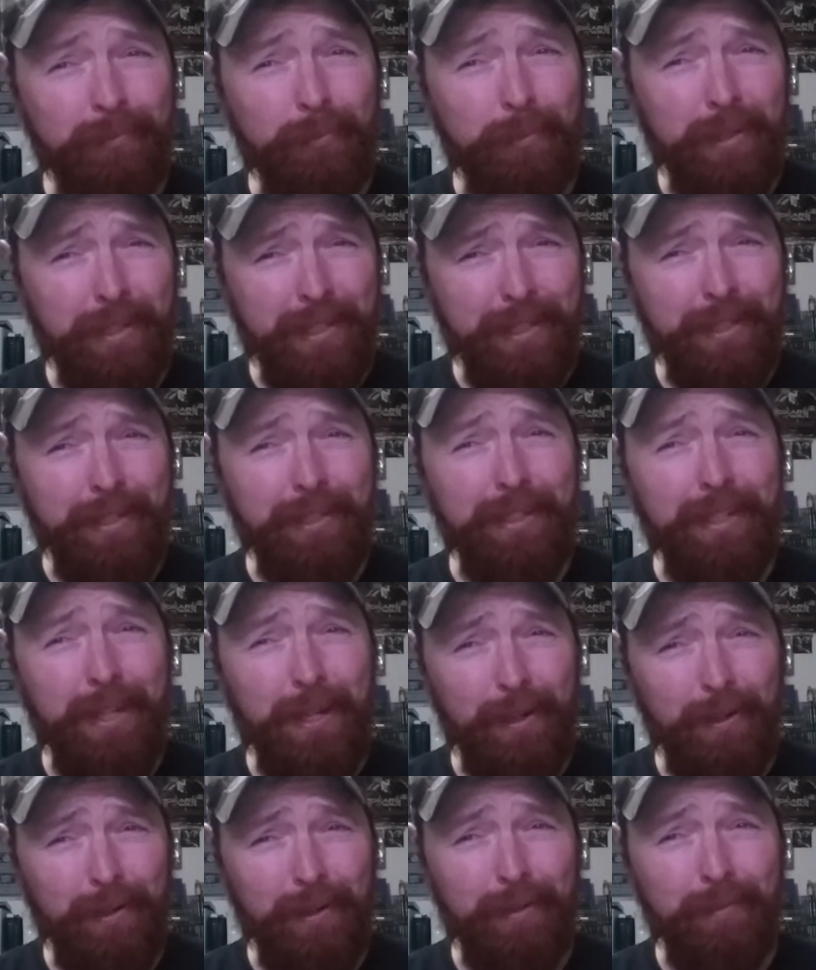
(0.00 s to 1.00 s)
Really good
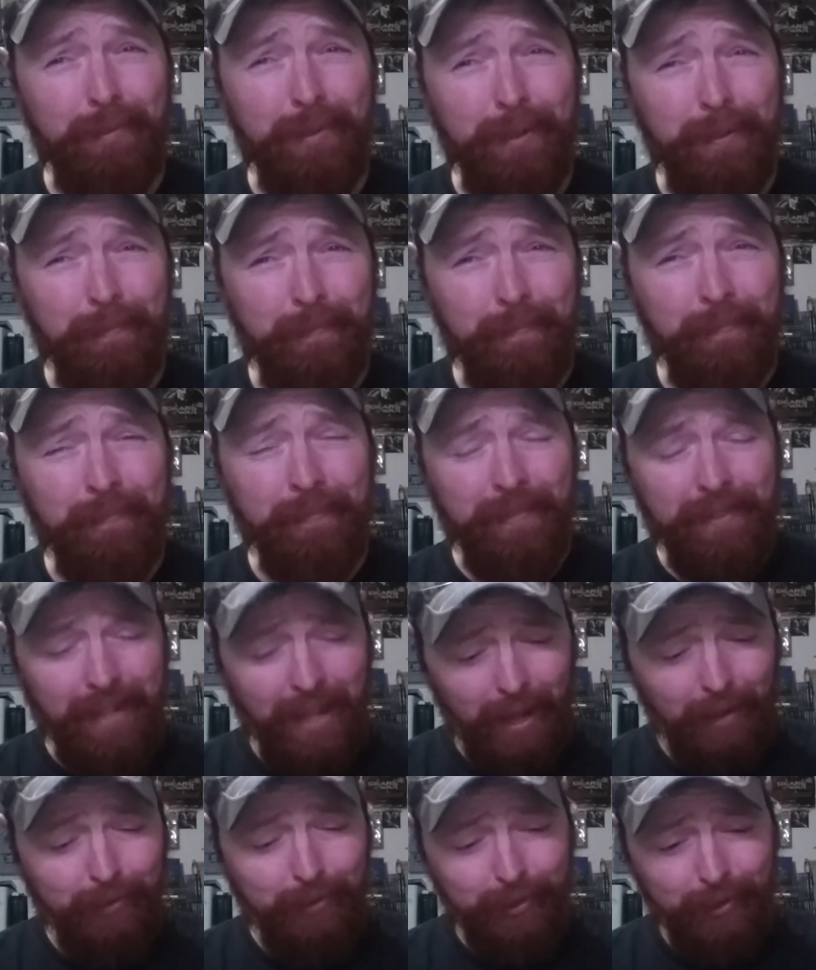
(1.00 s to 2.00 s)
care of it.
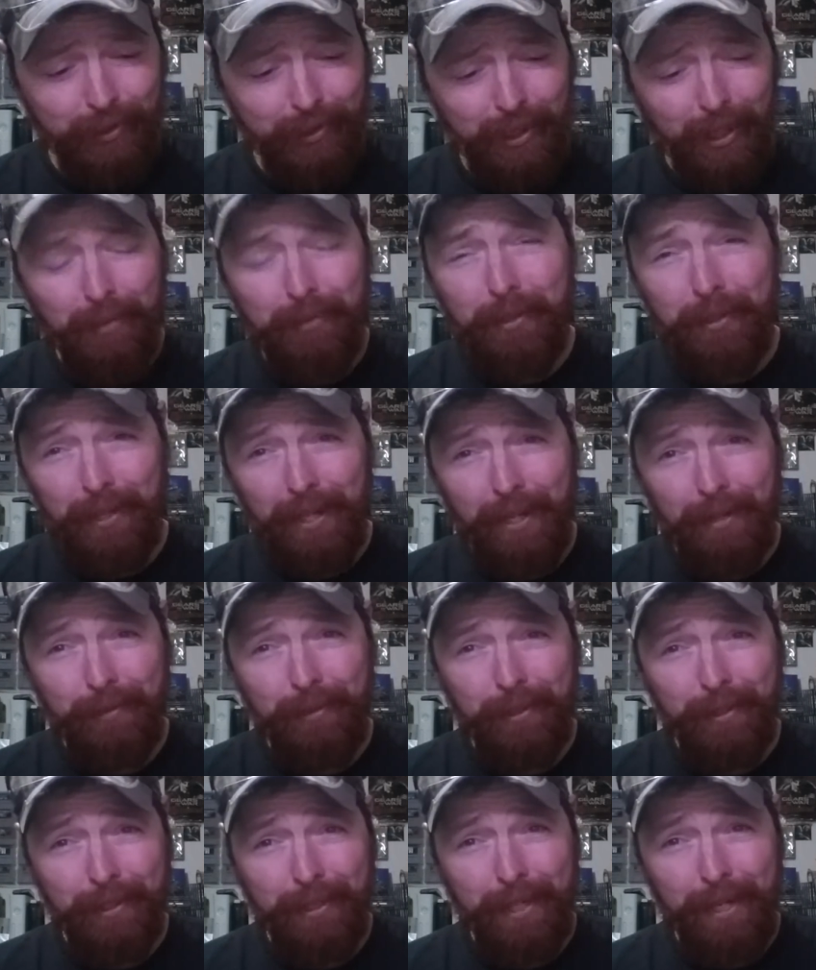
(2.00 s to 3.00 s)
I'll just show you how
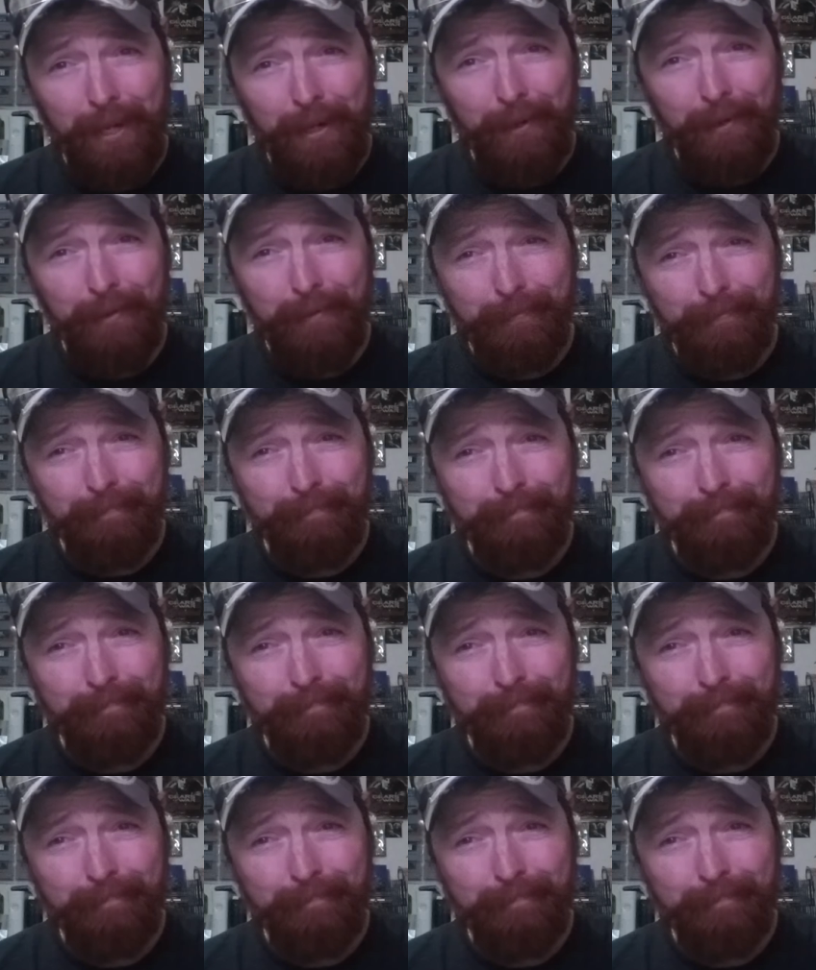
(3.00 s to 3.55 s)
good care.